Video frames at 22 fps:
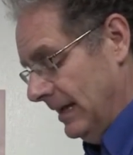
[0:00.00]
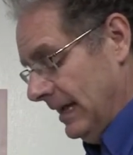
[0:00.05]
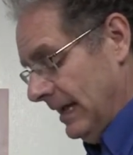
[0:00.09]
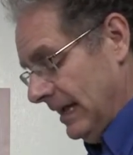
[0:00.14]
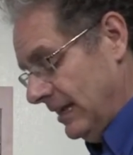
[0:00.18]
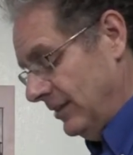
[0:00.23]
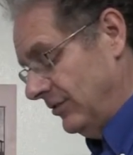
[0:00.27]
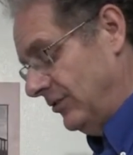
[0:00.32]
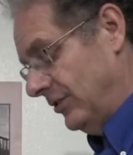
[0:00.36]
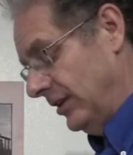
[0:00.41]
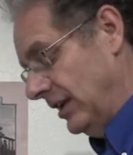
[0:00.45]

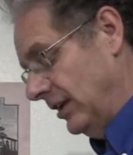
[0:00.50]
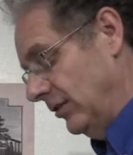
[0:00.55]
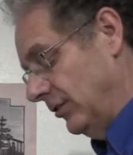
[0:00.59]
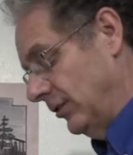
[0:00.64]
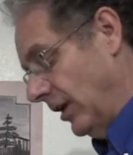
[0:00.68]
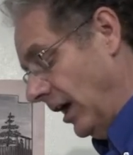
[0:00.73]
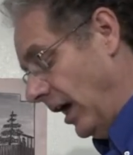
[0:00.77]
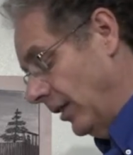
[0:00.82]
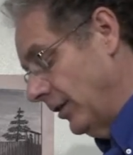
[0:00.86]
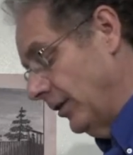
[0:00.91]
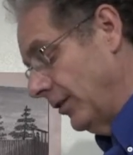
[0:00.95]
He sees
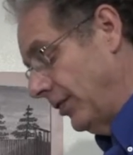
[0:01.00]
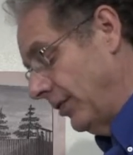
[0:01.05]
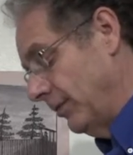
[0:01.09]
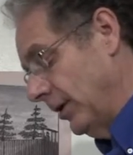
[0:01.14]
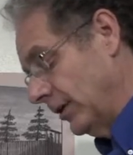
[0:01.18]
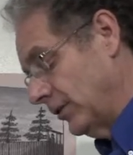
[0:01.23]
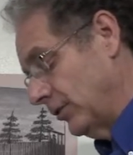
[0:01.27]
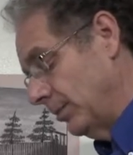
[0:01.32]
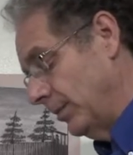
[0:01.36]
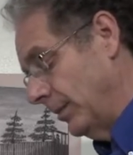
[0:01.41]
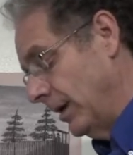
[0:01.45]
other
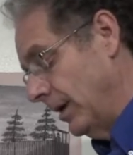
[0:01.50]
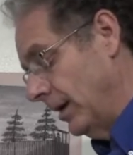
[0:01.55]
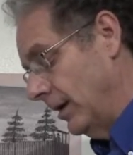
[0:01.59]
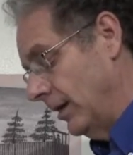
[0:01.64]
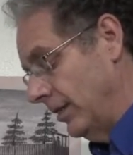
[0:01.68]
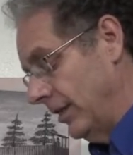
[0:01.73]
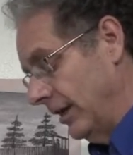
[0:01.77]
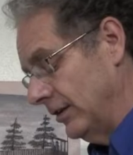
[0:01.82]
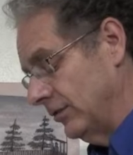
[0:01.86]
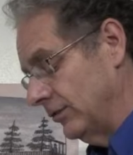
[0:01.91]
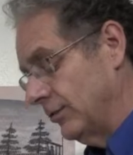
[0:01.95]

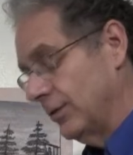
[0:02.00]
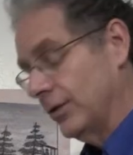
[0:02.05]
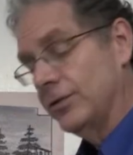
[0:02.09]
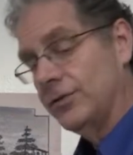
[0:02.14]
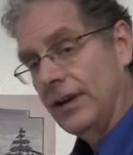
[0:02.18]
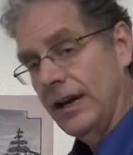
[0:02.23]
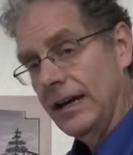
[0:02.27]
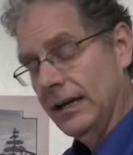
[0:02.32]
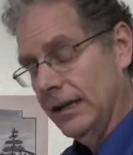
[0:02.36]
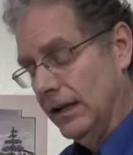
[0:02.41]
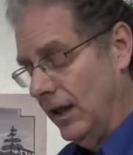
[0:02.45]
things for
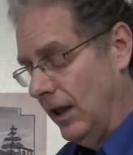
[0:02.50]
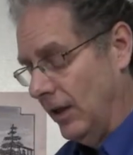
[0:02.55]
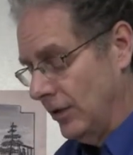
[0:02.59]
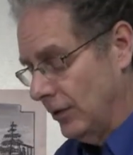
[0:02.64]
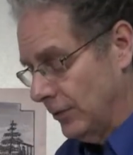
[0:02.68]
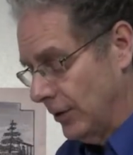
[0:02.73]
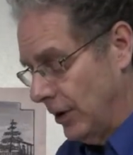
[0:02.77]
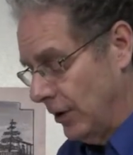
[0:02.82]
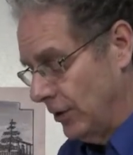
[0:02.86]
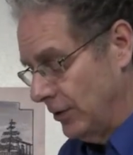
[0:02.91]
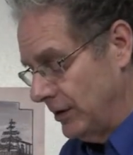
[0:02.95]
sale on the
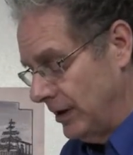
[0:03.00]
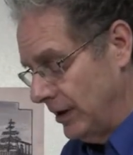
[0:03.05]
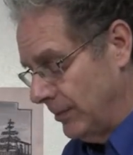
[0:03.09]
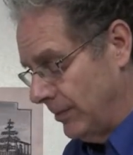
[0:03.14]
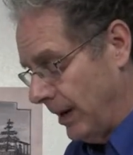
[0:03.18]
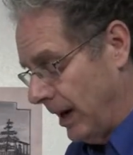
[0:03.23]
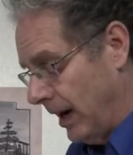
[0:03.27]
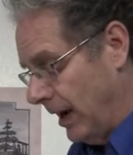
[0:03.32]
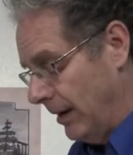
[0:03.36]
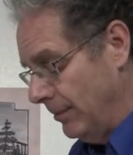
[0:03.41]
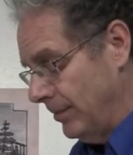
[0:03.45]
road
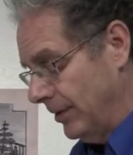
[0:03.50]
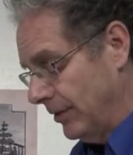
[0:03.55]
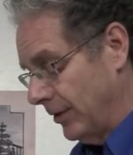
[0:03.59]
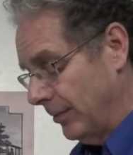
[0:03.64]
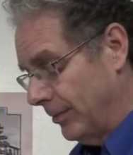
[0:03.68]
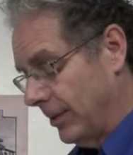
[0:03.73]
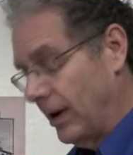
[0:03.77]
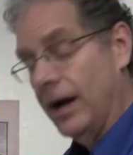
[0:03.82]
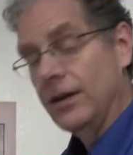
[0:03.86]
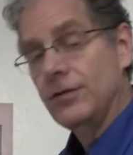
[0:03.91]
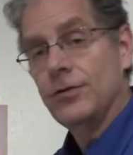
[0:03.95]
nearby, but the
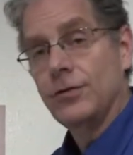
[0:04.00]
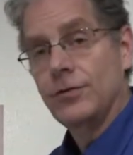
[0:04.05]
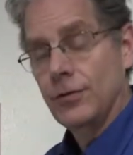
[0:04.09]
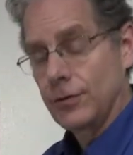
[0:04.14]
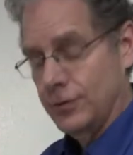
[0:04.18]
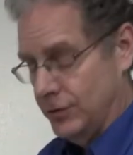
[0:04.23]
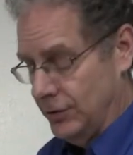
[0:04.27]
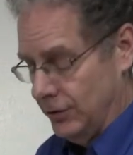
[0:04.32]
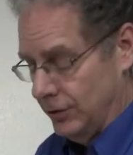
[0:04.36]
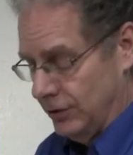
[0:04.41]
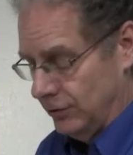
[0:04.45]
prices
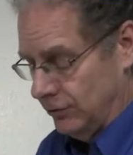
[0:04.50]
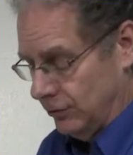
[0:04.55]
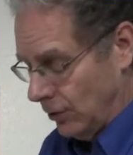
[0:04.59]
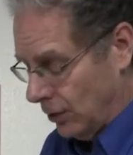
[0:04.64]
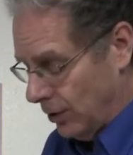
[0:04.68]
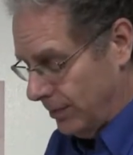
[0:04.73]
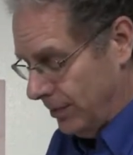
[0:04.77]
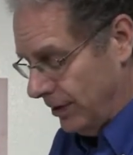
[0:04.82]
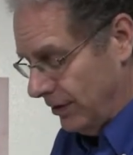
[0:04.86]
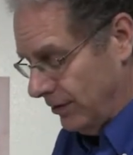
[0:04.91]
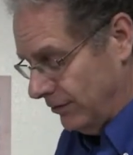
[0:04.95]
are too
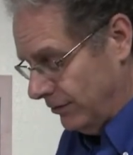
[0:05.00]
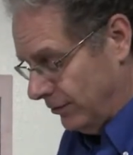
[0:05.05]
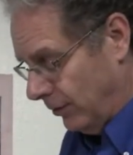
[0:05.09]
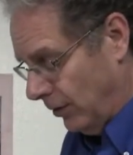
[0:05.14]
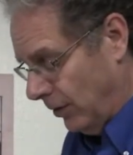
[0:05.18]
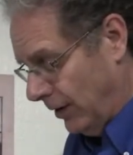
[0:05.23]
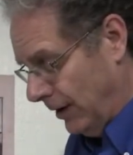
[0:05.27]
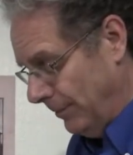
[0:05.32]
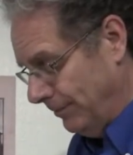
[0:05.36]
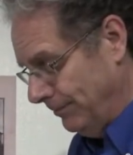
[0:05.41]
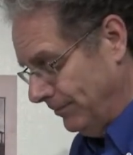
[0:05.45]
exorbitant
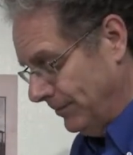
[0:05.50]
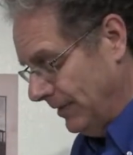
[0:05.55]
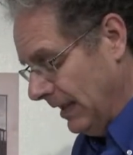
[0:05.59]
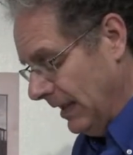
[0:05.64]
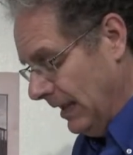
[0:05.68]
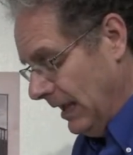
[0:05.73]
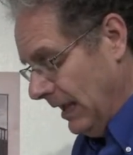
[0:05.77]
for him.